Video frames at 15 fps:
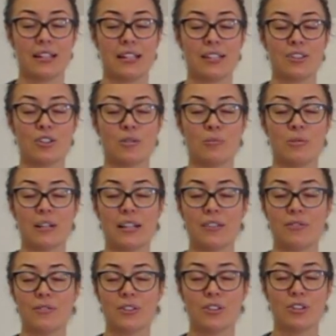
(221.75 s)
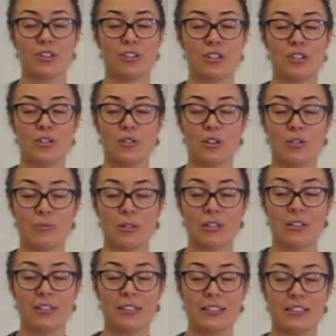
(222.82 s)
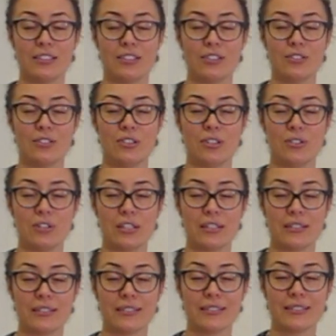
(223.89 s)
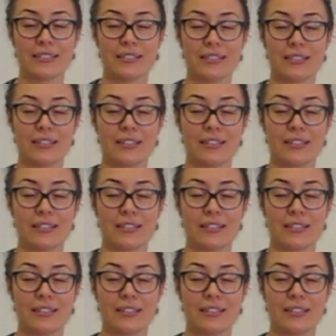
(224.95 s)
Let your breath return to normal. And do you notice